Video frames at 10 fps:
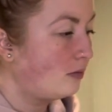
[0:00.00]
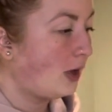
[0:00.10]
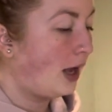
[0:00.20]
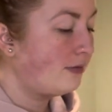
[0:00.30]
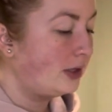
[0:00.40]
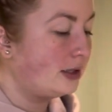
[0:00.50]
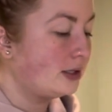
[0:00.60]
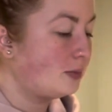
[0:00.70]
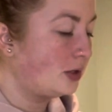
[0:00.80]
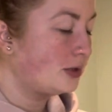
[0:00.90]
I feel like
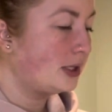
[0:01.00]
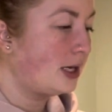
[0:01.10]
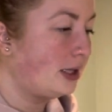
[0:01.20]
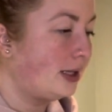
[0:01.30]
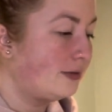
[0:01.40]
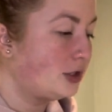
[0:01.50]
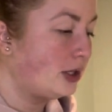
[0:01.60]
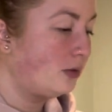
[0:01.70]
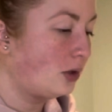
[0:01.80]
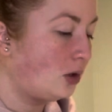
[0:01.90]
this person kind of left you
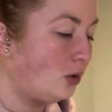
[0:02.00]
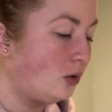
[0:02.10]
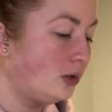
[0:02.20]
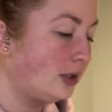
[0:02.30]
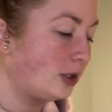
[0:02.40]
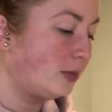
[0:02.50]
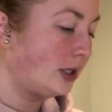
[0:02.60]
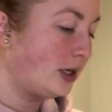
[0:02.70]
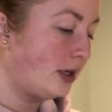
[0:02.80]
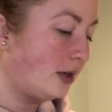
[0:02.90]
out in the cold a little
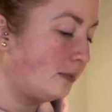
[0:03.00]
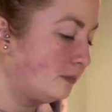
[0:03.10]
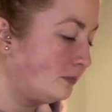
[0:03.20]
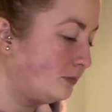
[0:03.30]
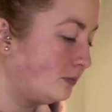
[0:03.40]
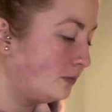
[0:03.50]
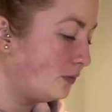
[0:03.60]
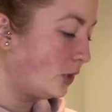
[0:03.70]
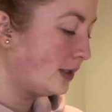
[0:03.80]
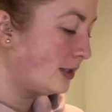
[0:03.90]
bit here.
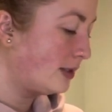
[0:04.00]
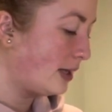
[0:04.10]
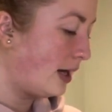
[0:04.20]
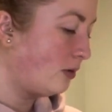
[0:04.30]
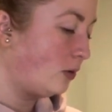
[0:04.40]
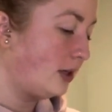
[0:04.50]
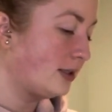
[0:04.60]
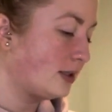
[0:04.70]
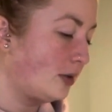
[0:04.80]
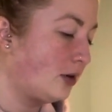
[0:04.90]
What is this Eight of
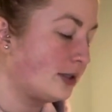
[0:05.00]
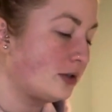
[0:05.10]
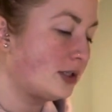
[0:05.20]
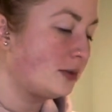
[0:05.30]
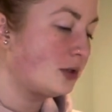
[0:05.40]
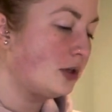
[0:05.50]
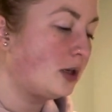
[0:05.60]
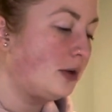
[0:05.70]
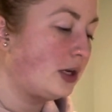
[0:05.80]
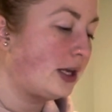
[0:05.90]
Wands about? Because there's some sort of
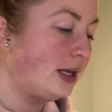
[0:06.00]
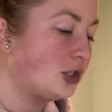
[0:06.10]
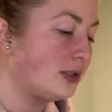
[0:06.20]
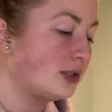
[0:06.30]
communication.